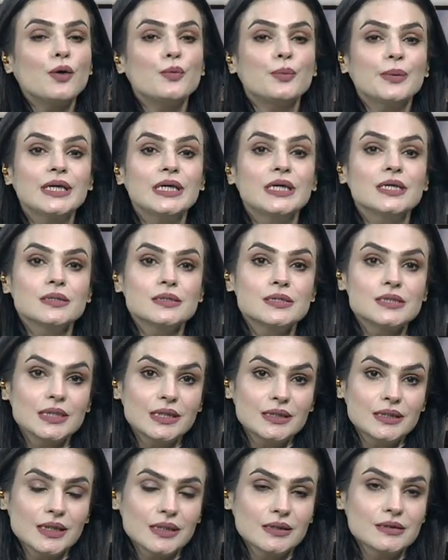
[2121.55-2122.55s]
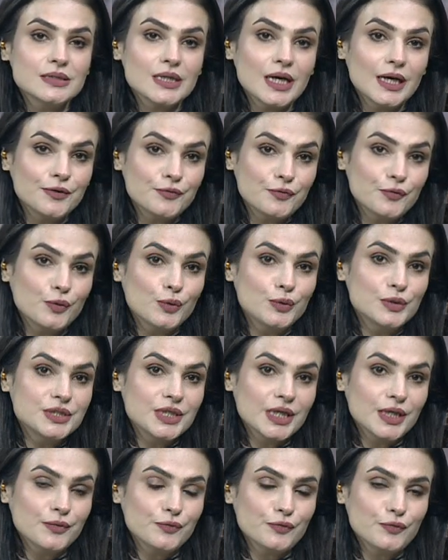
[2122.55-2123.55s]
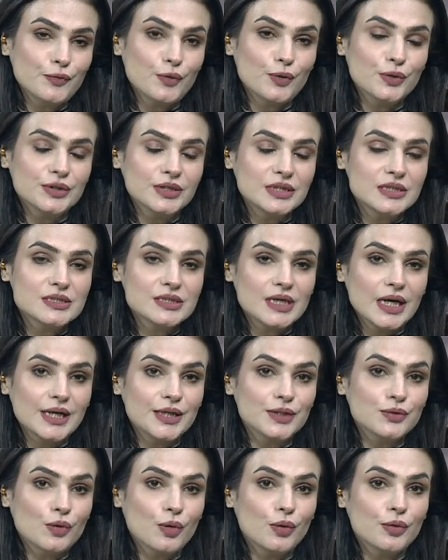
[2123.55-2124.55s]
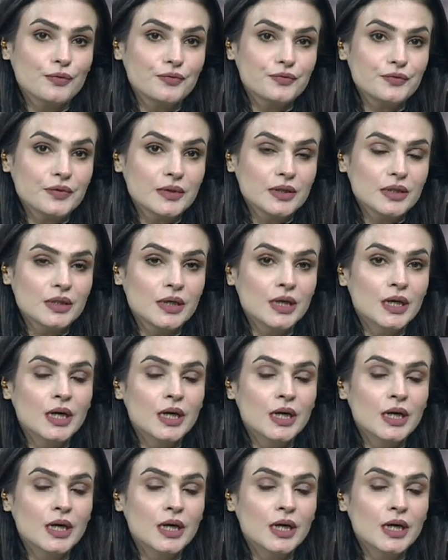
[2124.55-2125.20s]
how we see things unfolding for this kind of